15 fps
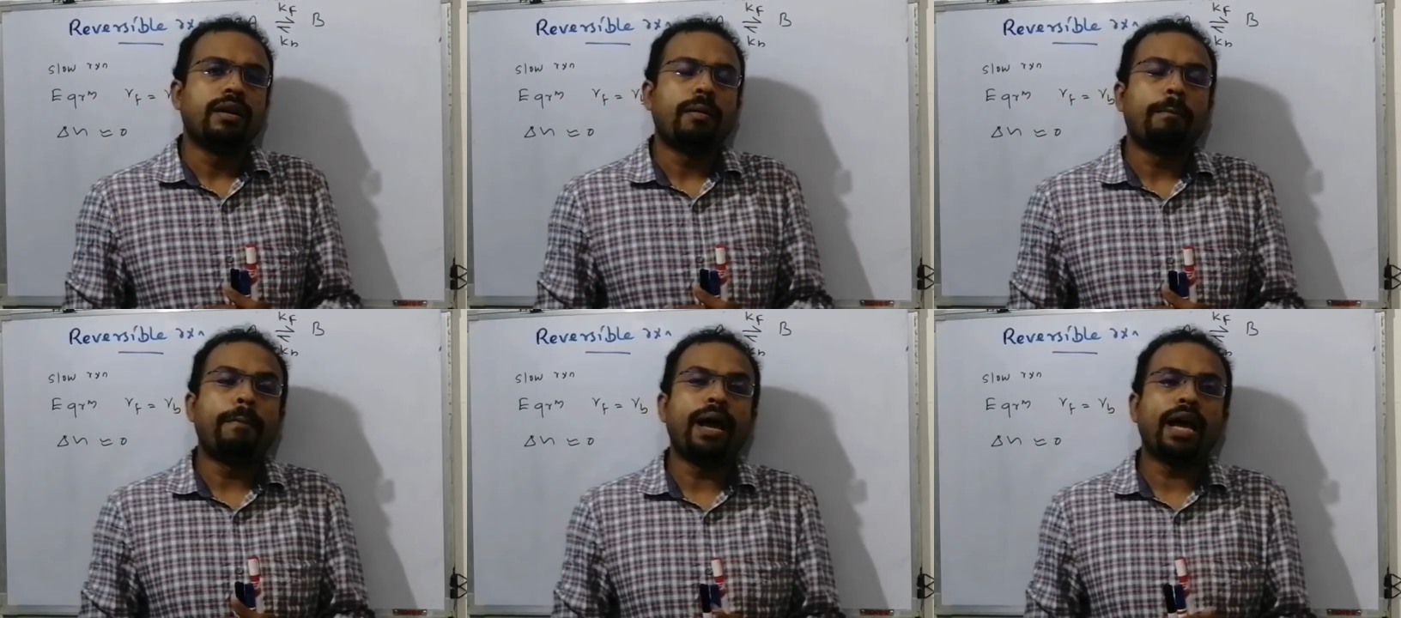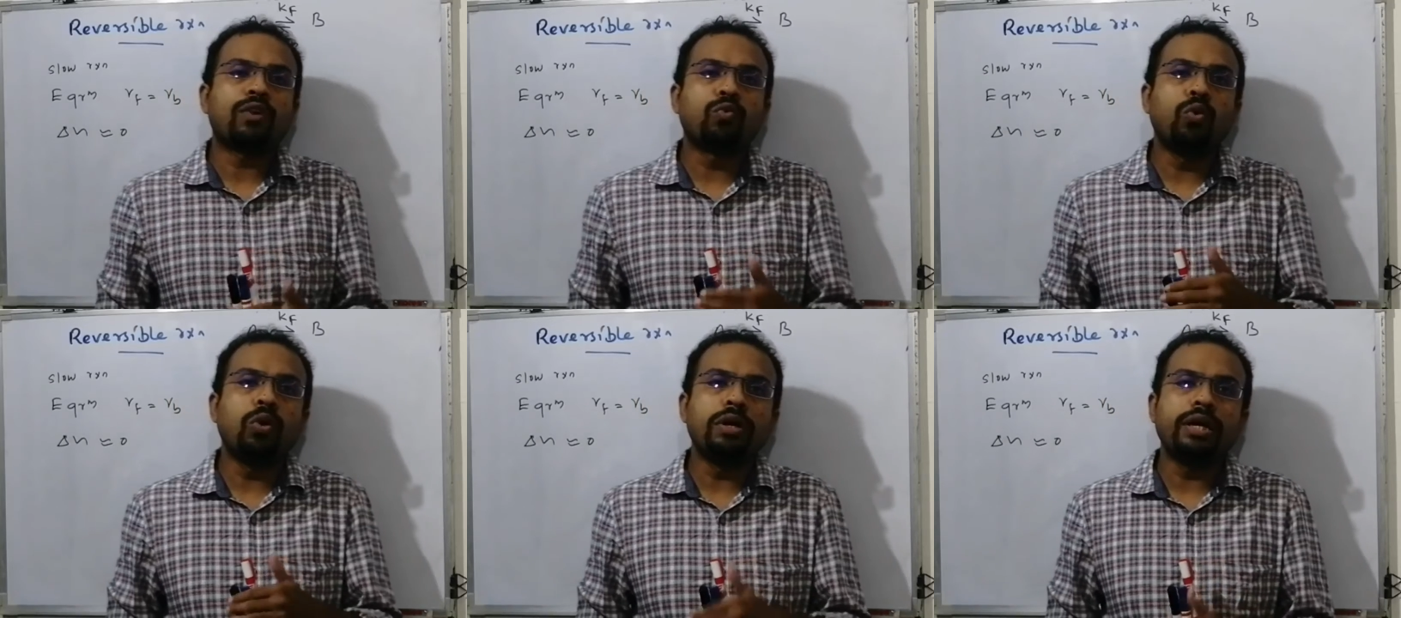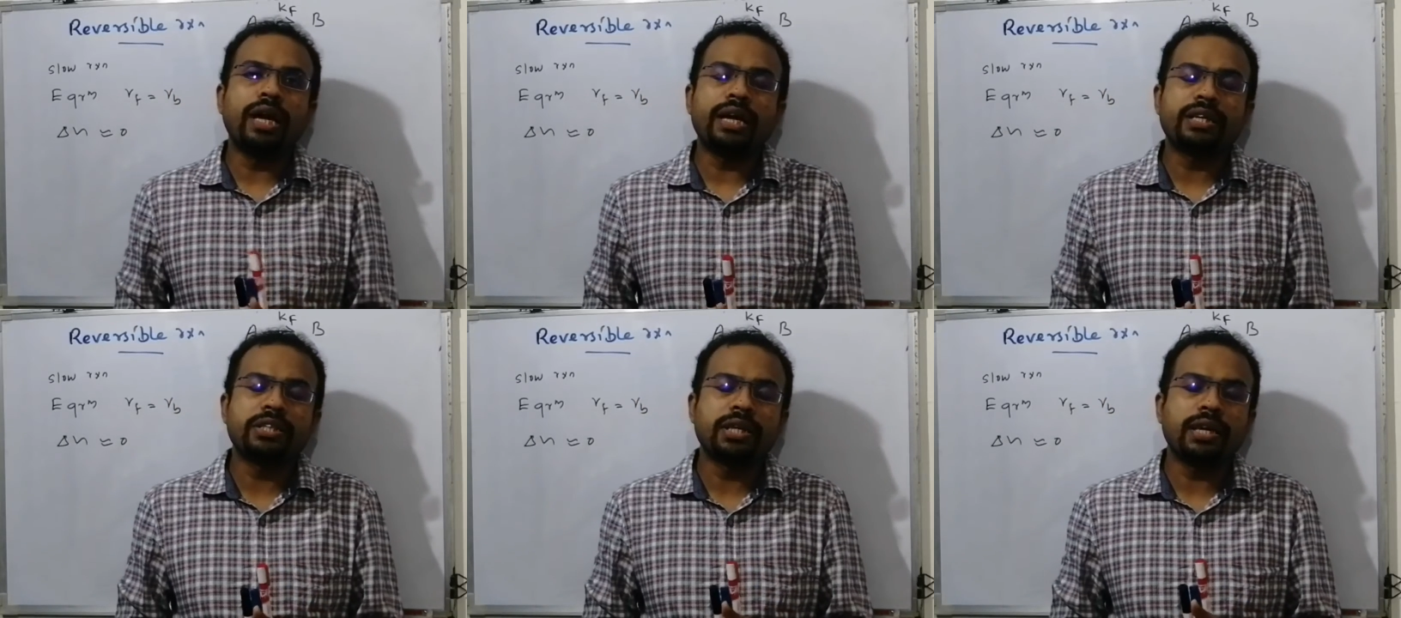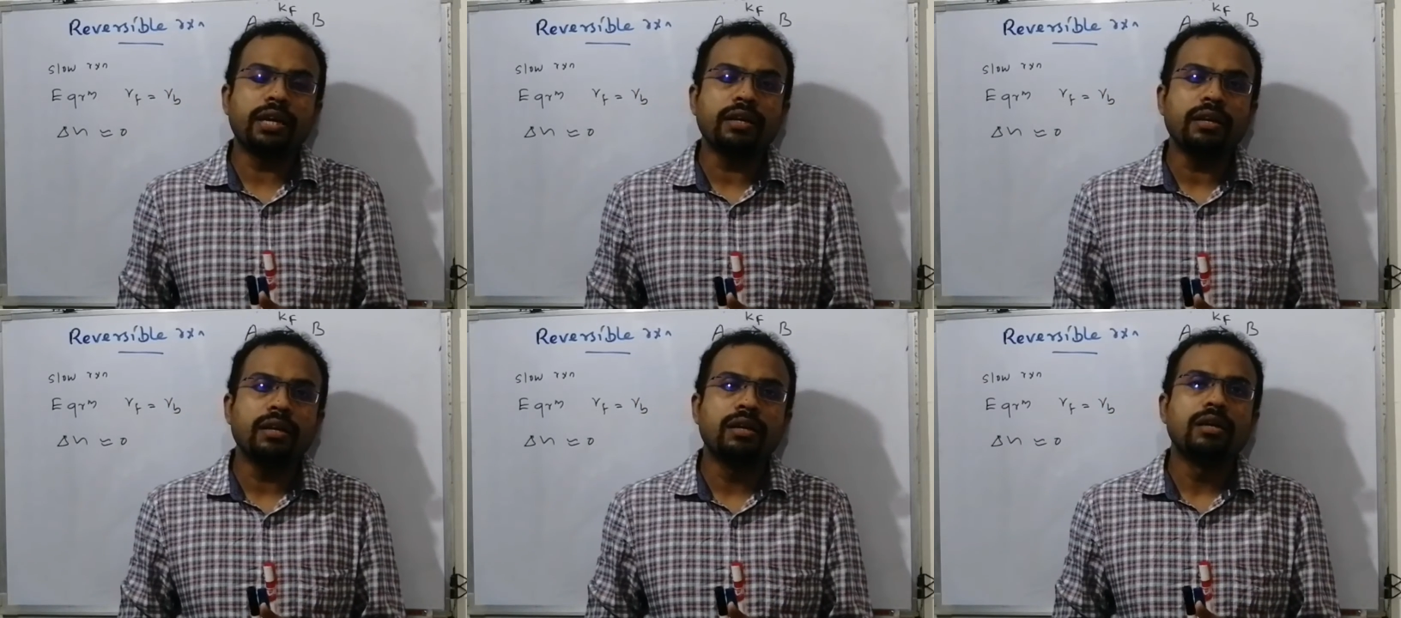backward direction
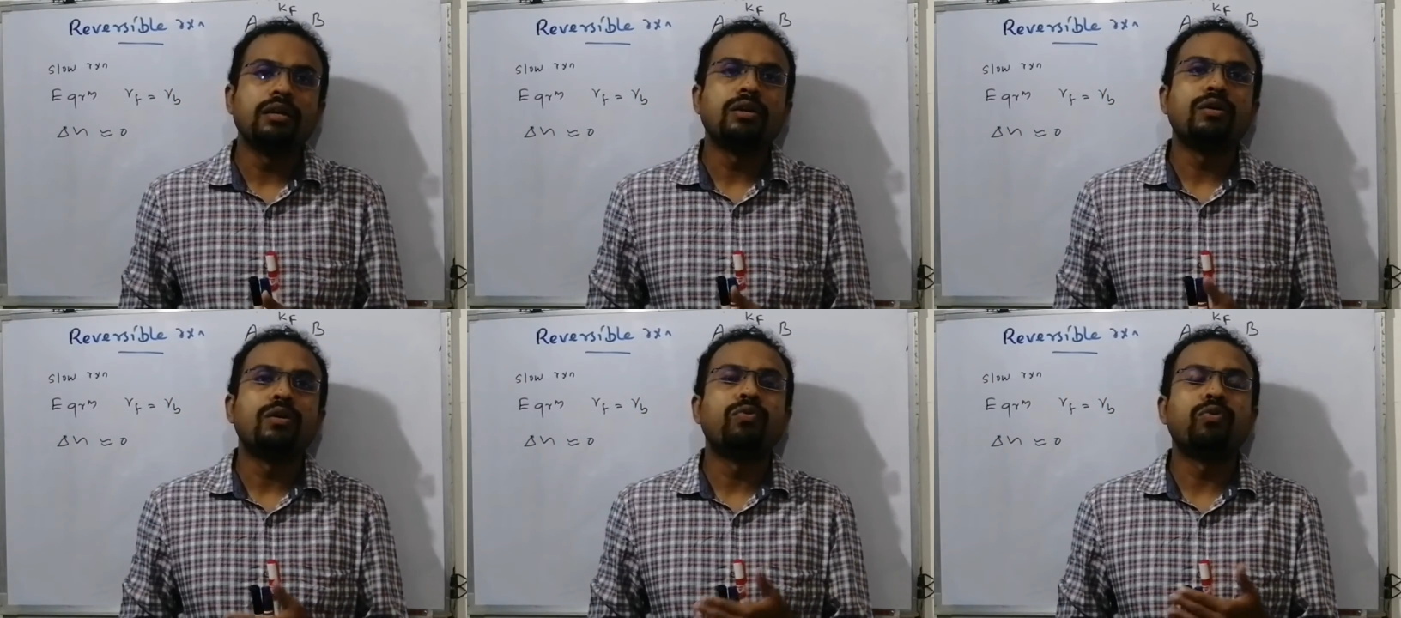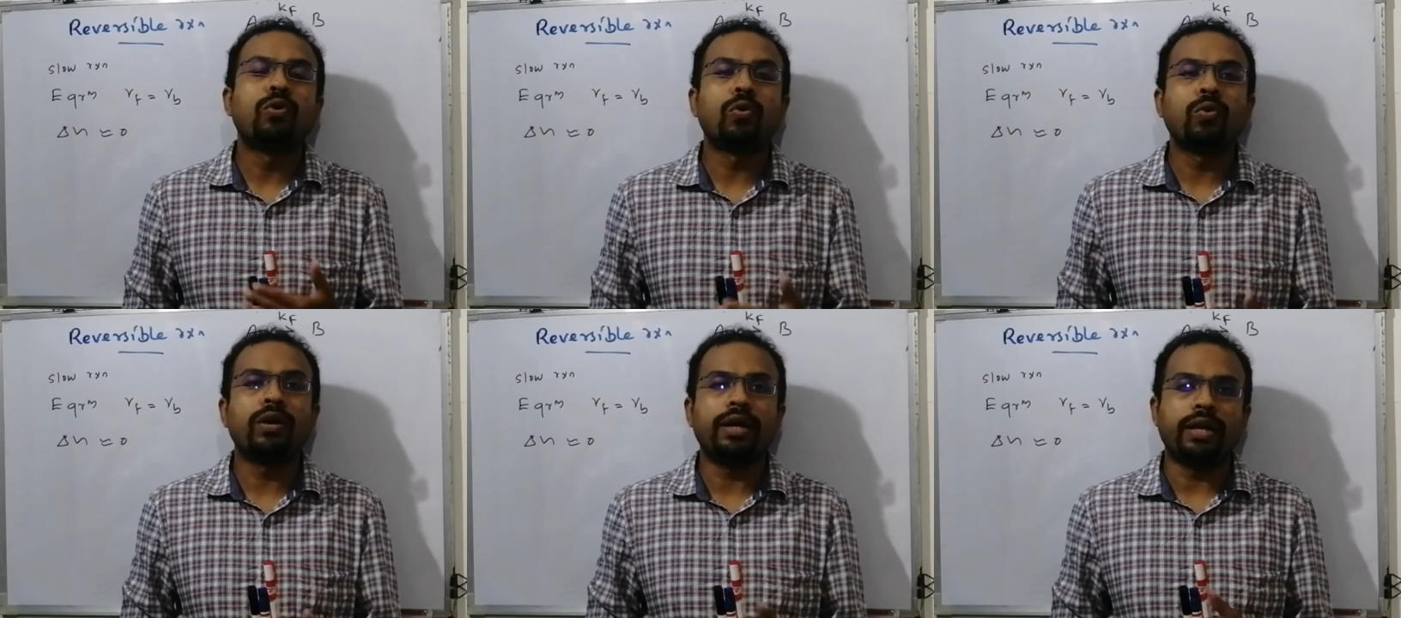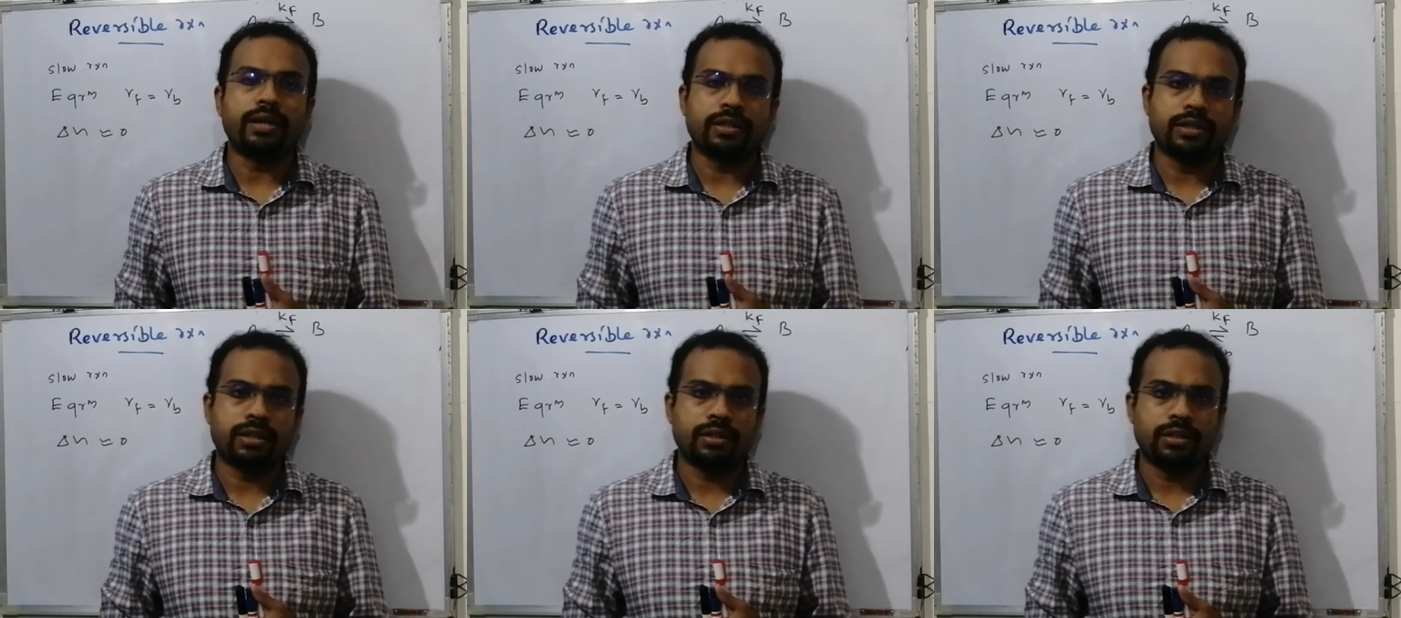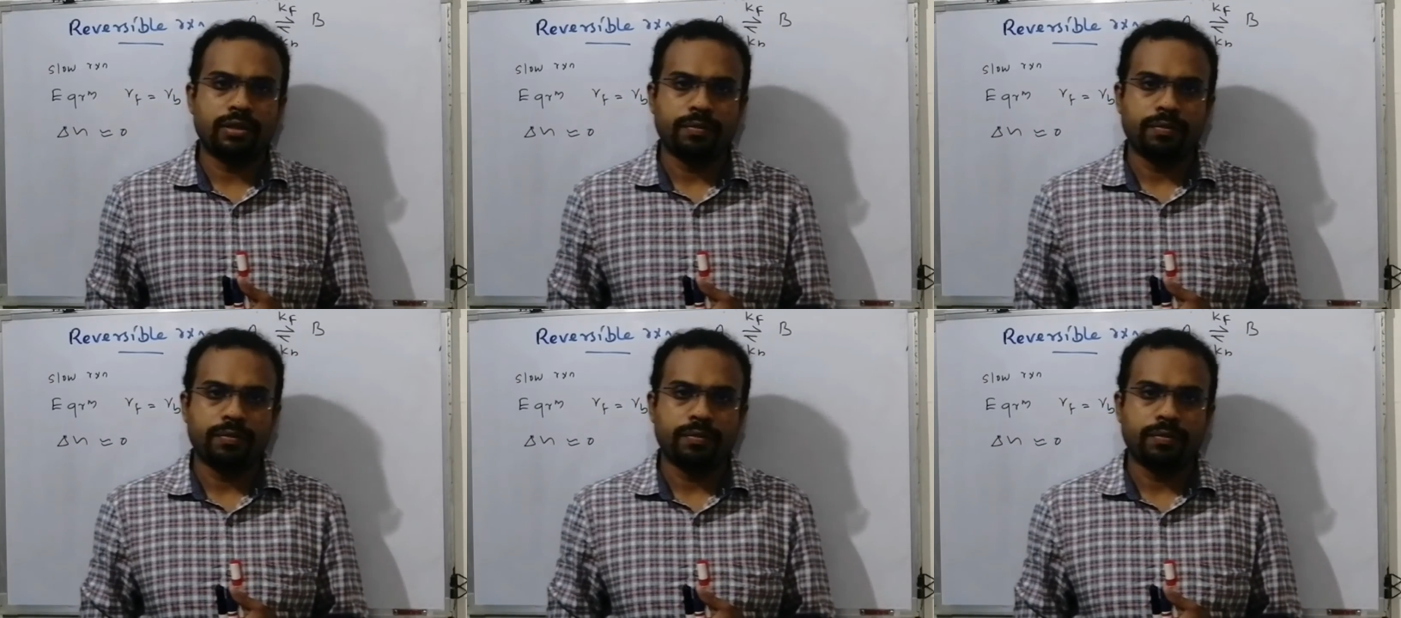and forward direction.